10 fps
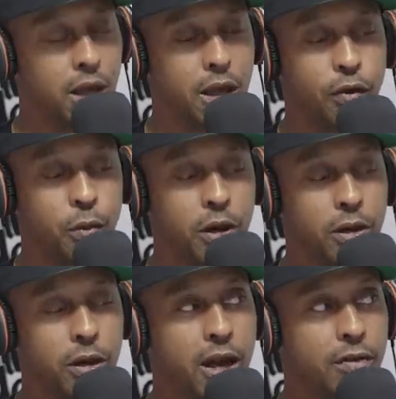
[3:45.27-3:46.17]
If you want to go
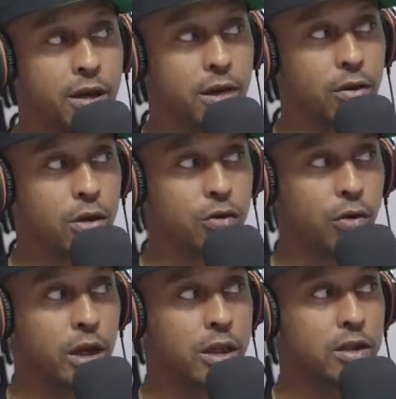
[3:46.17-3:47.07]
to heaven in a Rolls
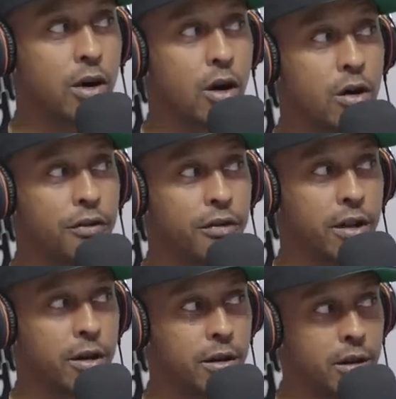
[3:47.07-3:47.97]
Royce coffin.